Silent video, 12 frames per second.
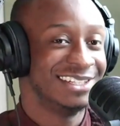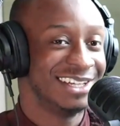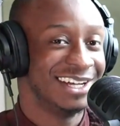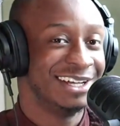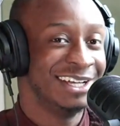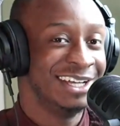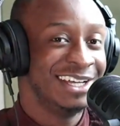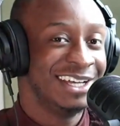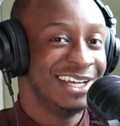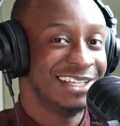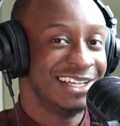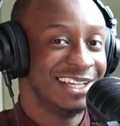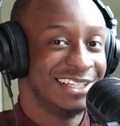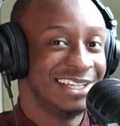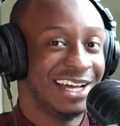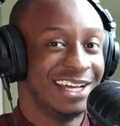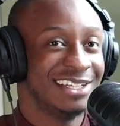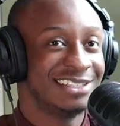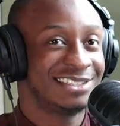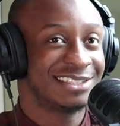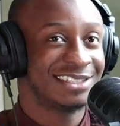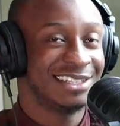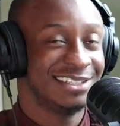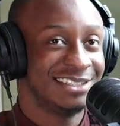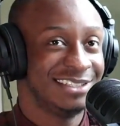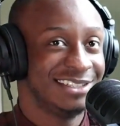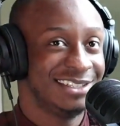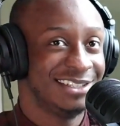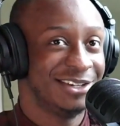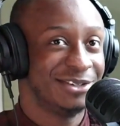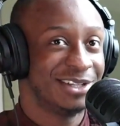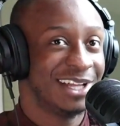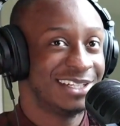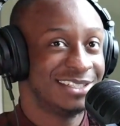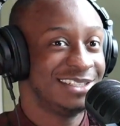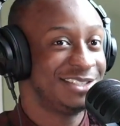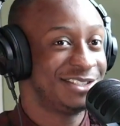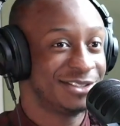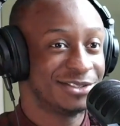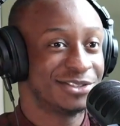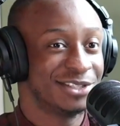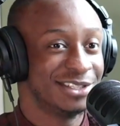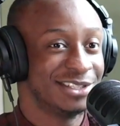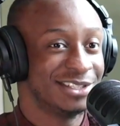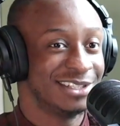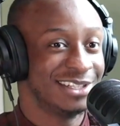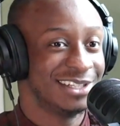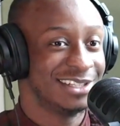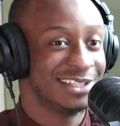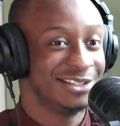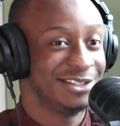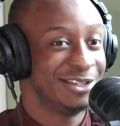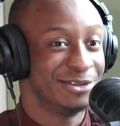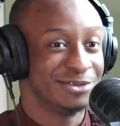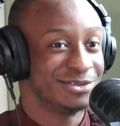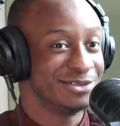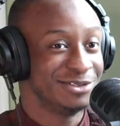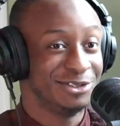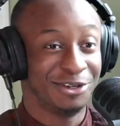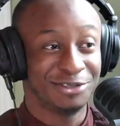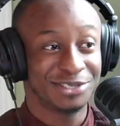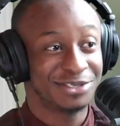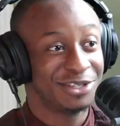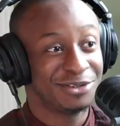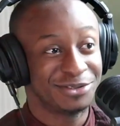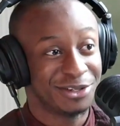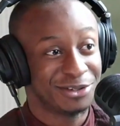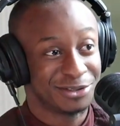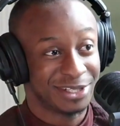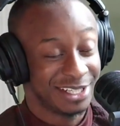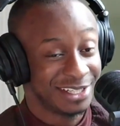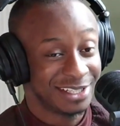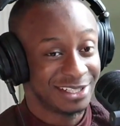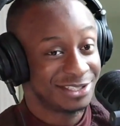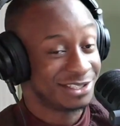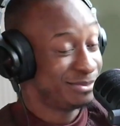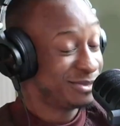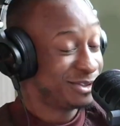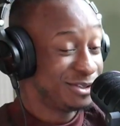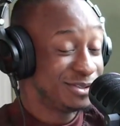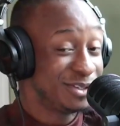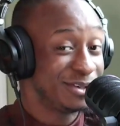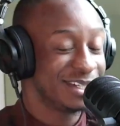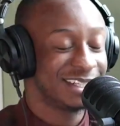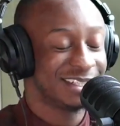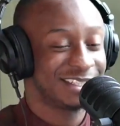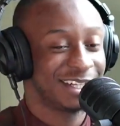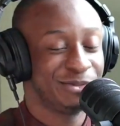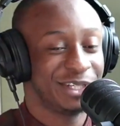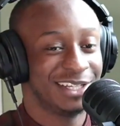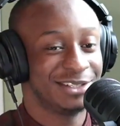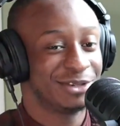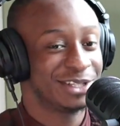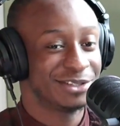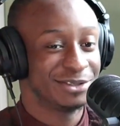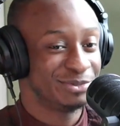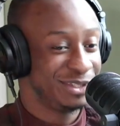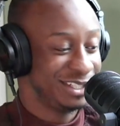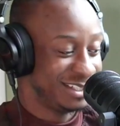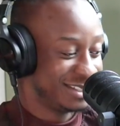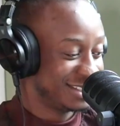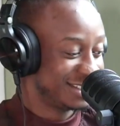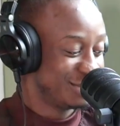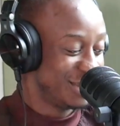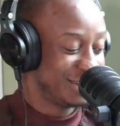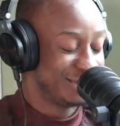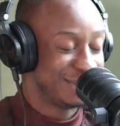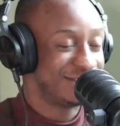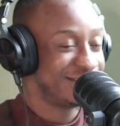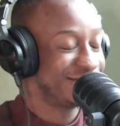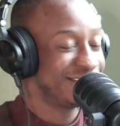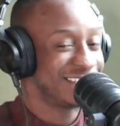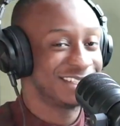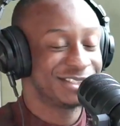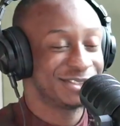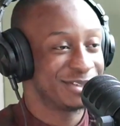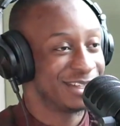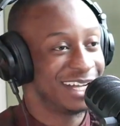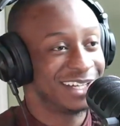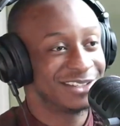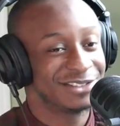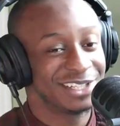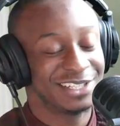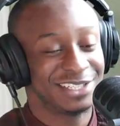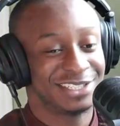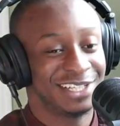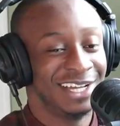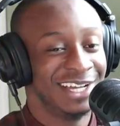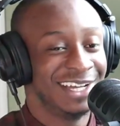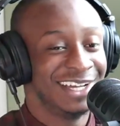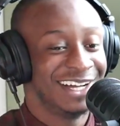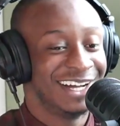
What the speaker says: And it's a lot of these children don't know English. Some do know English coming in, whether it be a small amount of English or a lot of English.